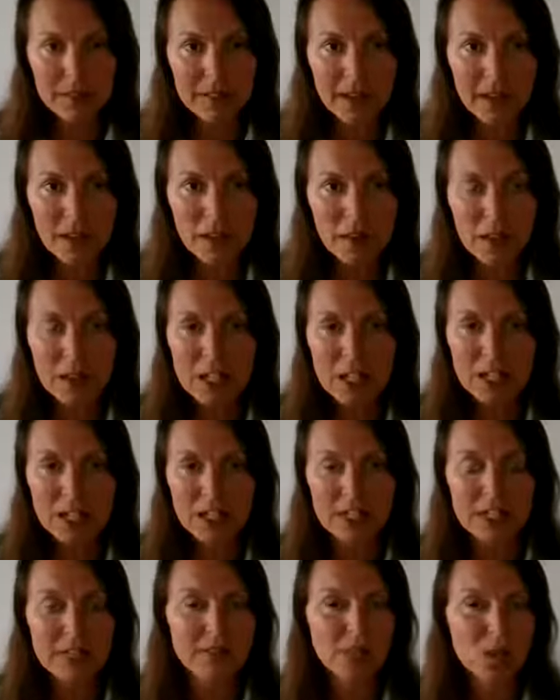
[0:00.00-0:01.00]
Now,
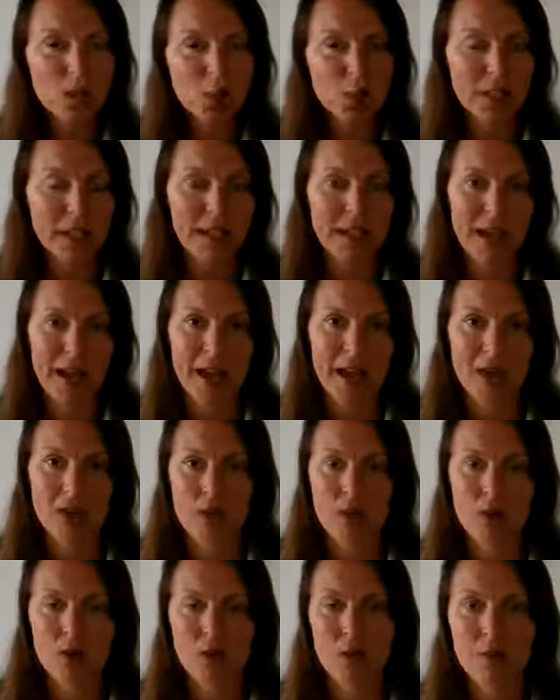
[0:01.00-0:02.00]
just even looking at
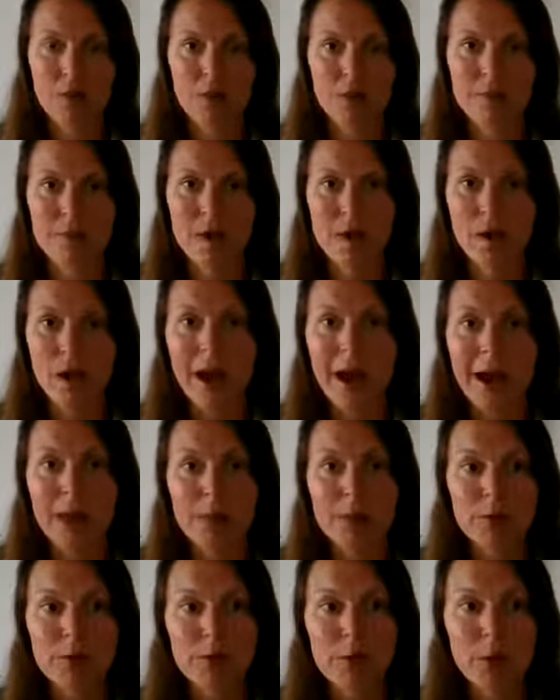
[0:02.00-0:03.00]
an article that Mark
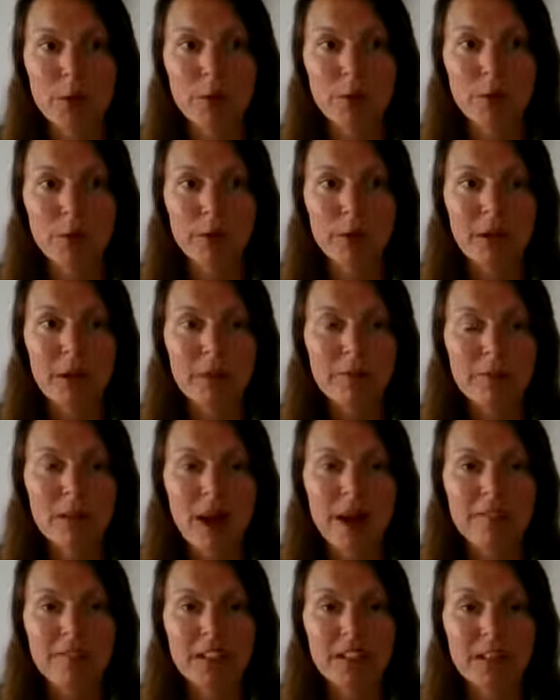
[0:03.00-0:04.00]
Hyman wrote for
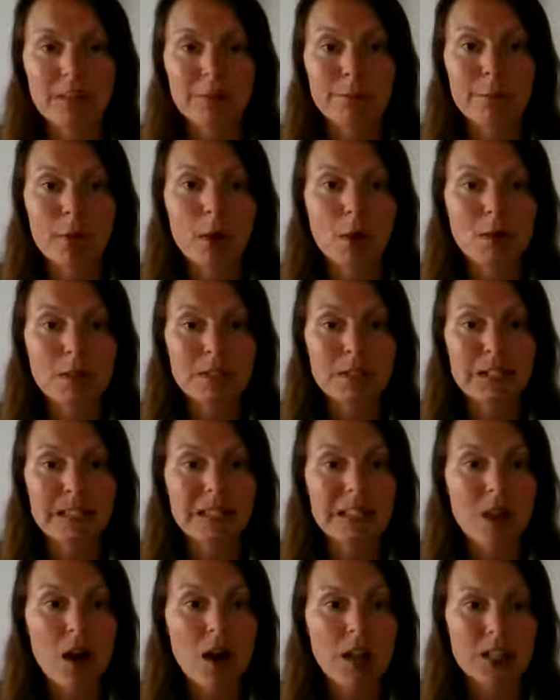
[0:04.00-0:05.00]
Huffington Post,
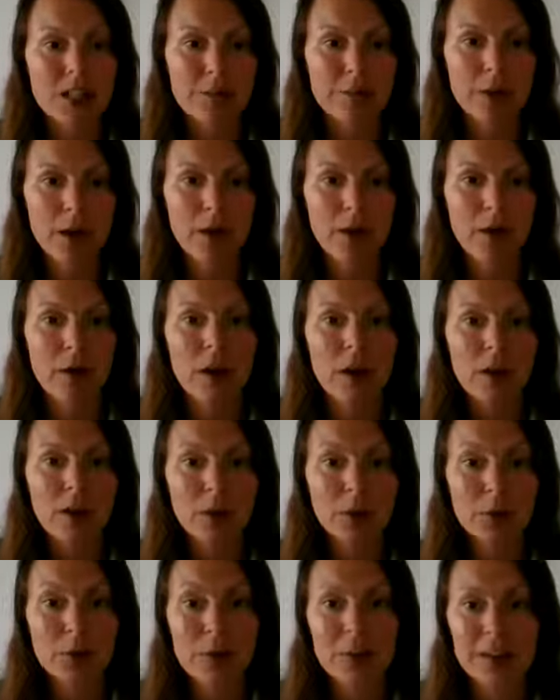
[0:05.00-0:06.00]
he talks about
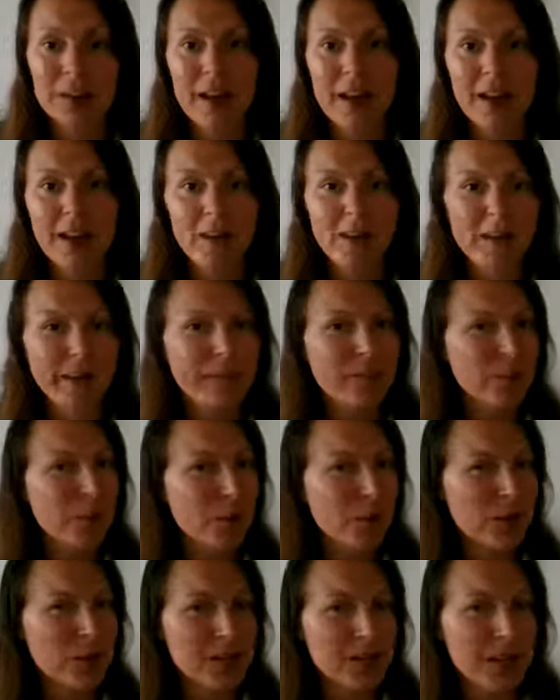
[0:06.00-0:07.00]
glutathione, even
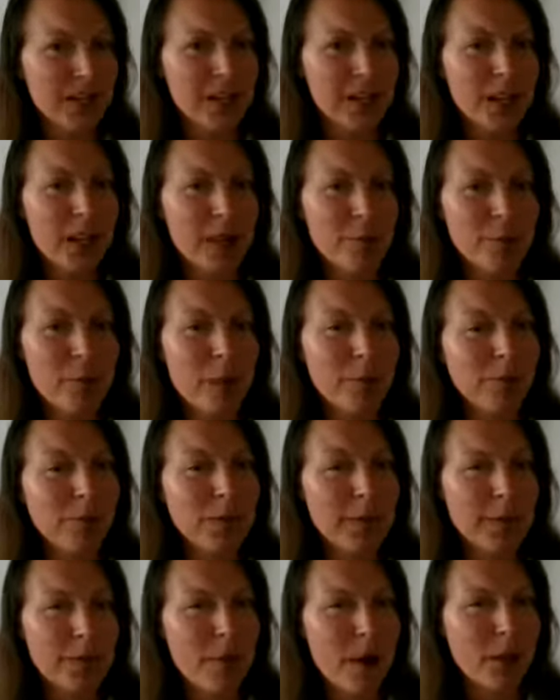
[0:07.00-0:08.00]
though it's
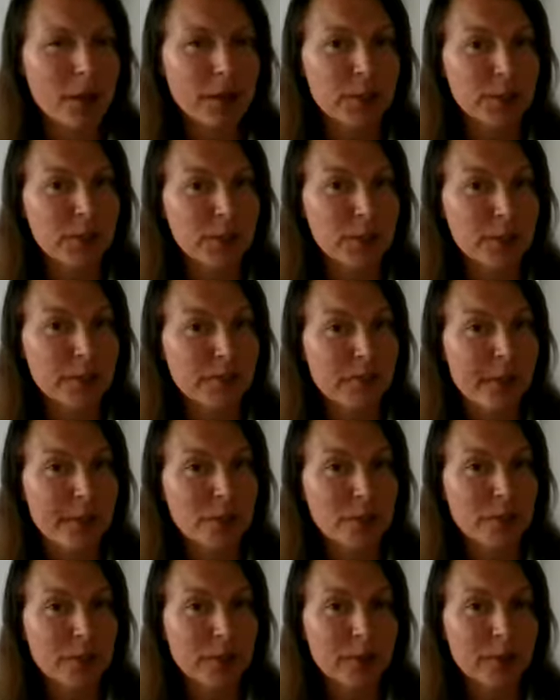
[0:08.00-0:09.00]
probably a molecule you've
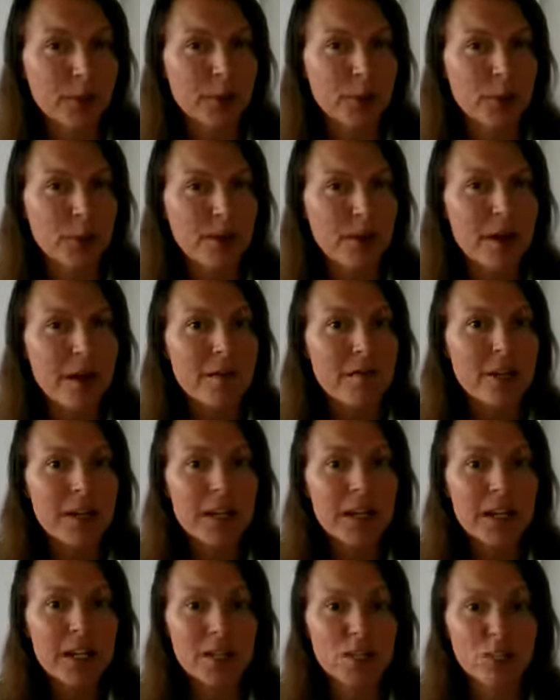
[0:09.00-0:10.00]
never really heard of.
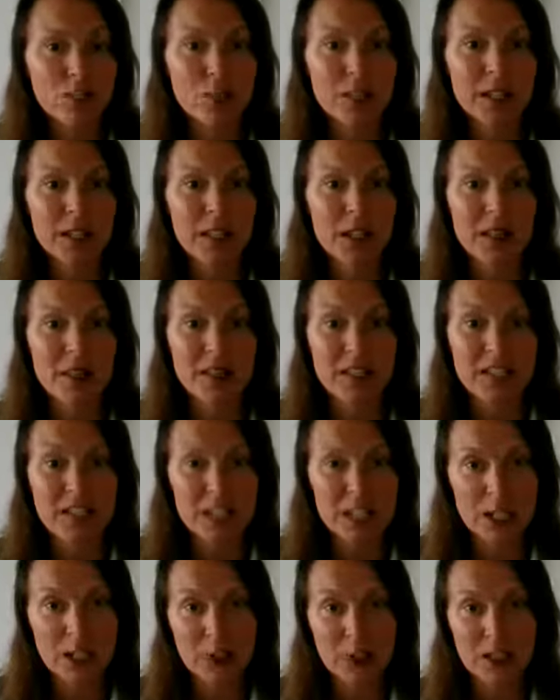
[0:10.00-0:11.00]
It's really the
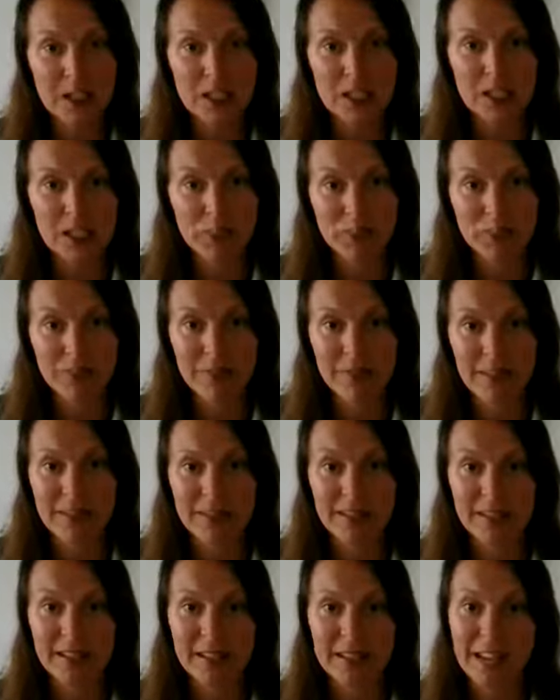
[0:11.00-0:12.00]
secret to
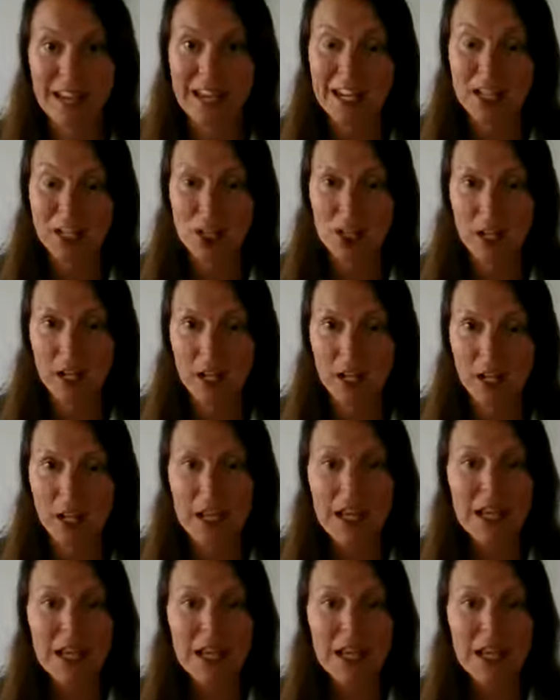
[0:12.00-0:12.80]
preventing aging.